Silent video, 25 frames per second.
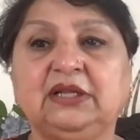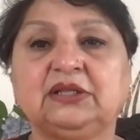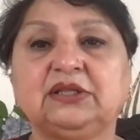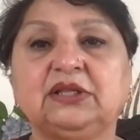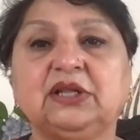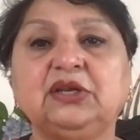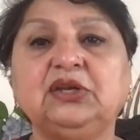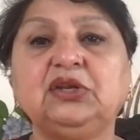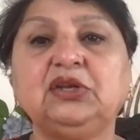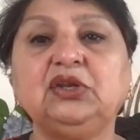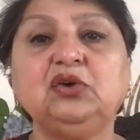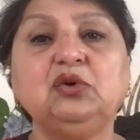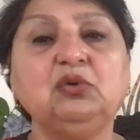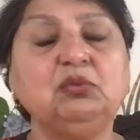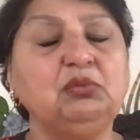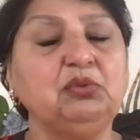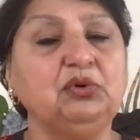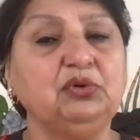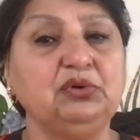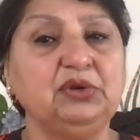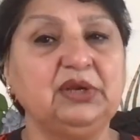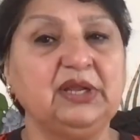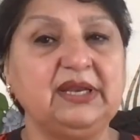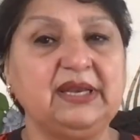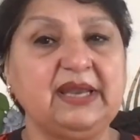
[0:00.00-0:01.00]
The new
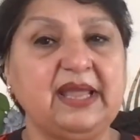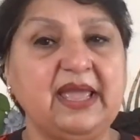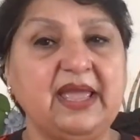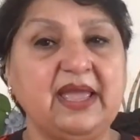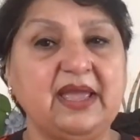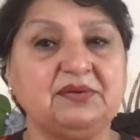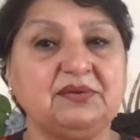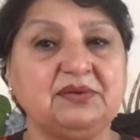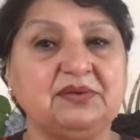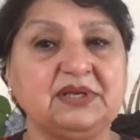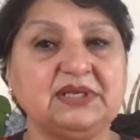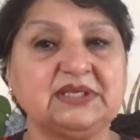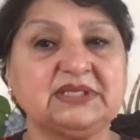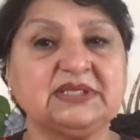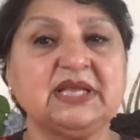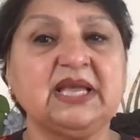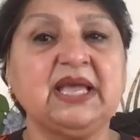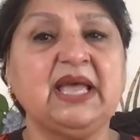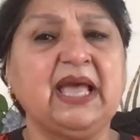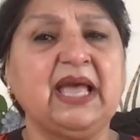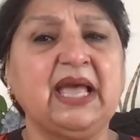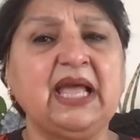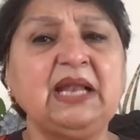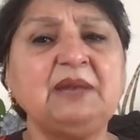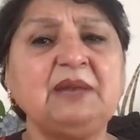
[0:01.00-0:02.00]
moon in Aries
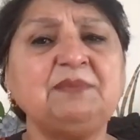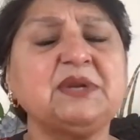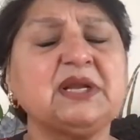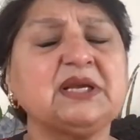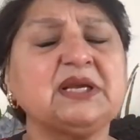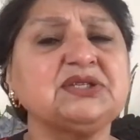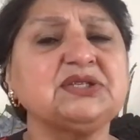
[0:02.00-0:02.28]
helped